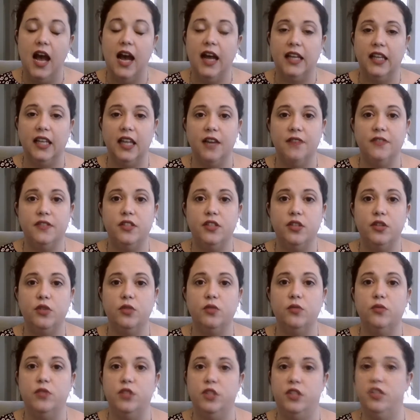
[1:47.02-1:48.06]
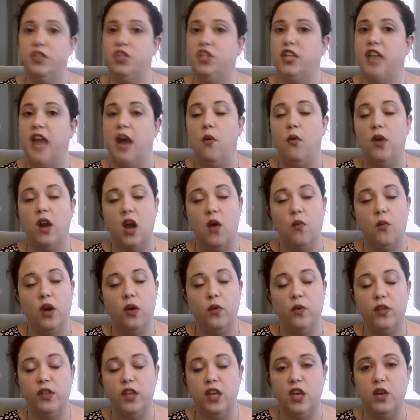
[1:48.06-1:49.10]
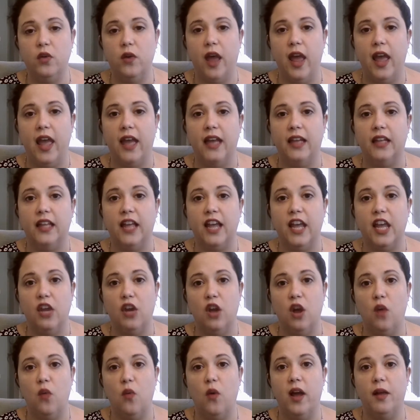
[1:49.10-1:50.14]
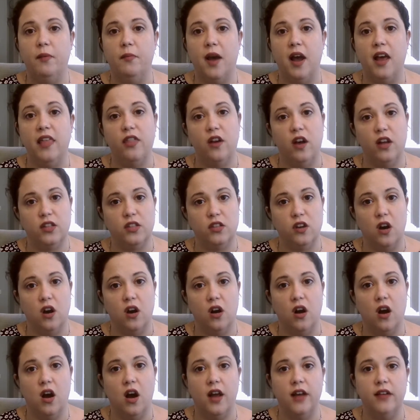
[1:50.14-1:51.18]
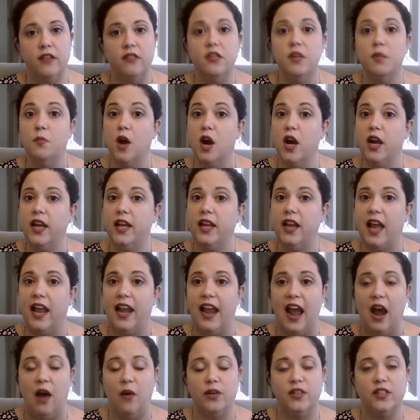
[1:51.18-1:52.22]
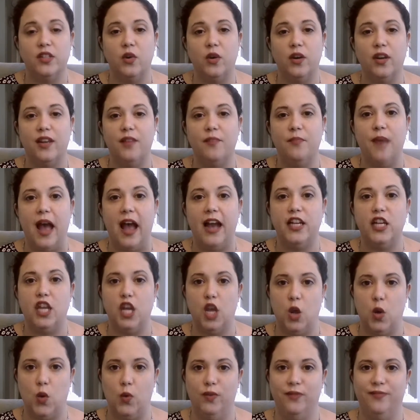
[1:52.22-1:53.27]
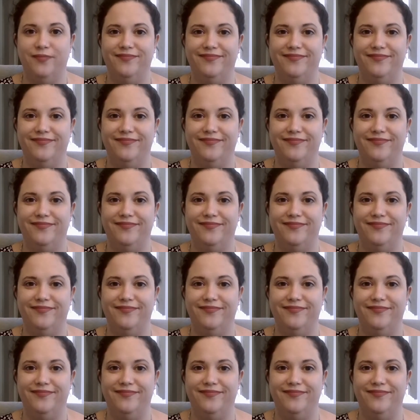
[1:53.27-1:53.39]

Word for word: I'd love to just chat one on one with you and let you know what my thoughts are on the market and how it's going to impact you.